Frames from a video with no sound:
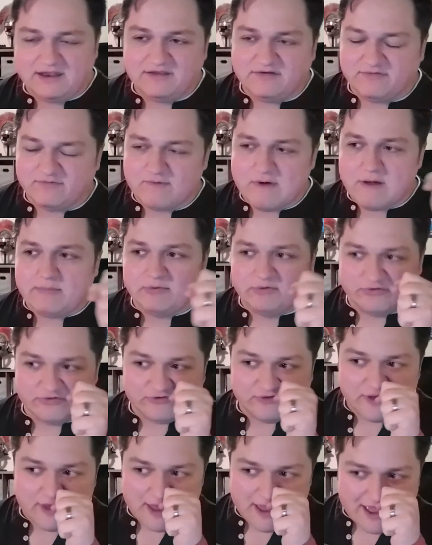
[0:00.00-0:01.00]
of
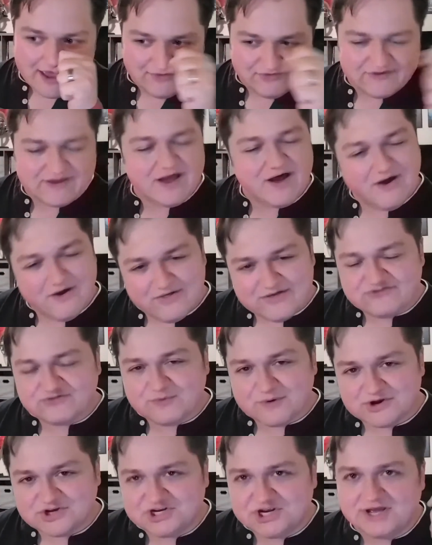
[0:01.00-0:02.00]
Rebels. I was like, oh,
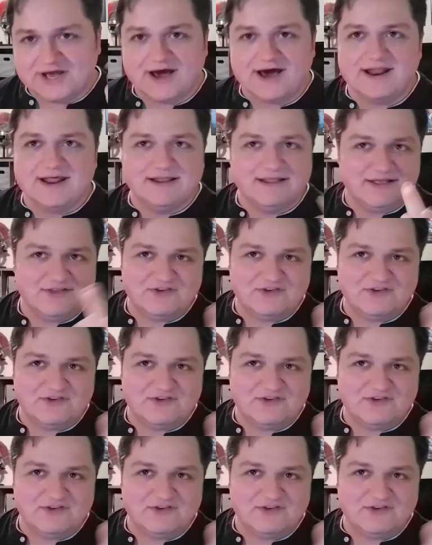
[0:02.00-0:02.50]
that's where she got it.